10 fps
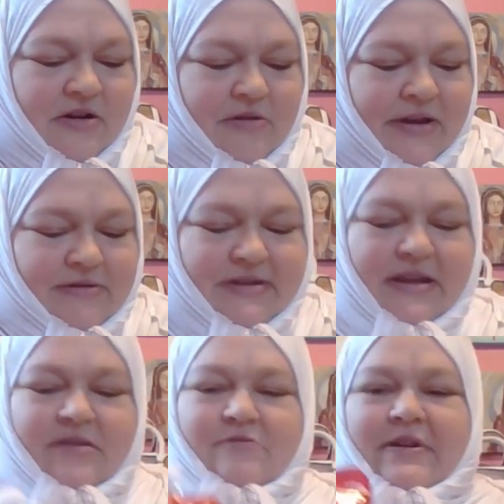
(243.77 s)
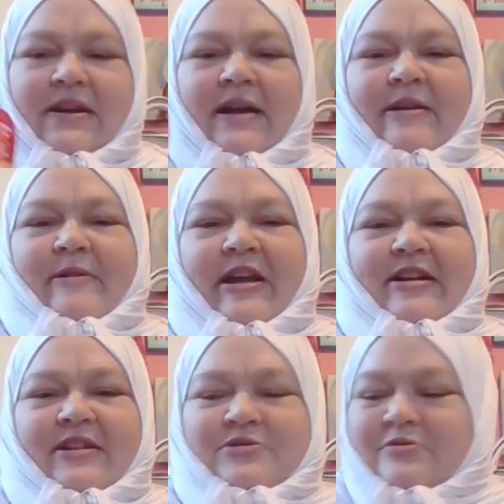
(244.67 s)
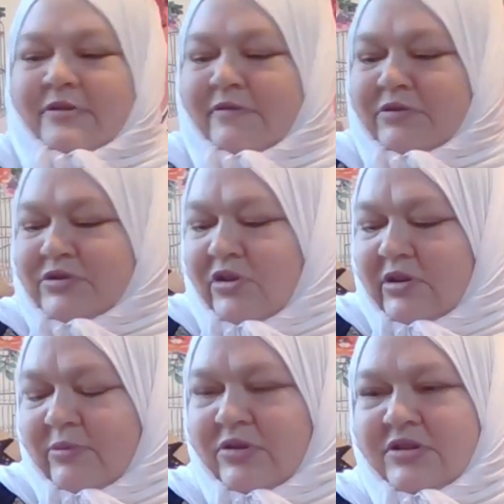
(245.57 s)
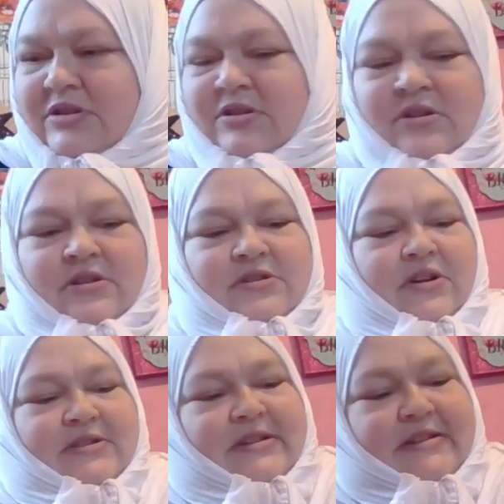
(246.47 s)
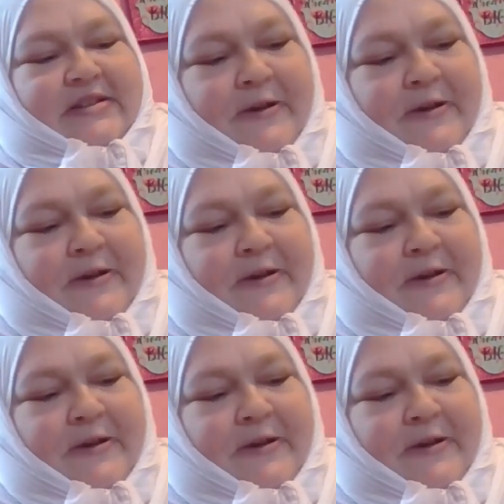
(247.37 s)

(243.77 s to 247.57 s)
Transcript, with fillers: Oh, here's the other one. I, I got two of those caramel sauces.